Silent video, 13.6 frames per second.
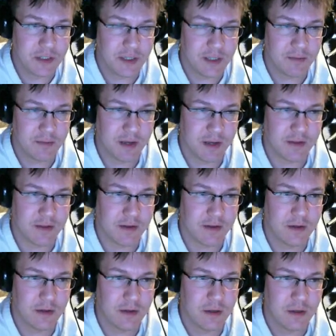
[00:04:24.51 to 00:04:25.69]
in Python.
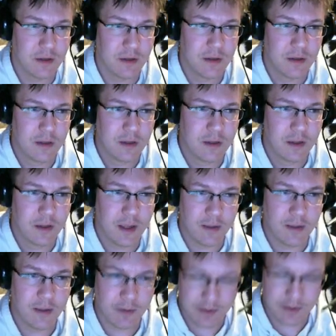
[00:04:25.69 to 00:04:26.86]
And
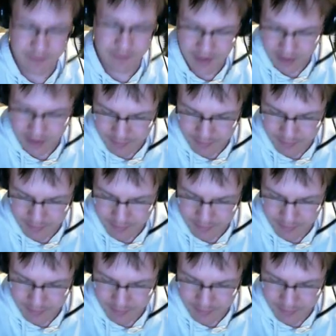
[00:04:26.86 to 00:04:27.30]
we're going to say help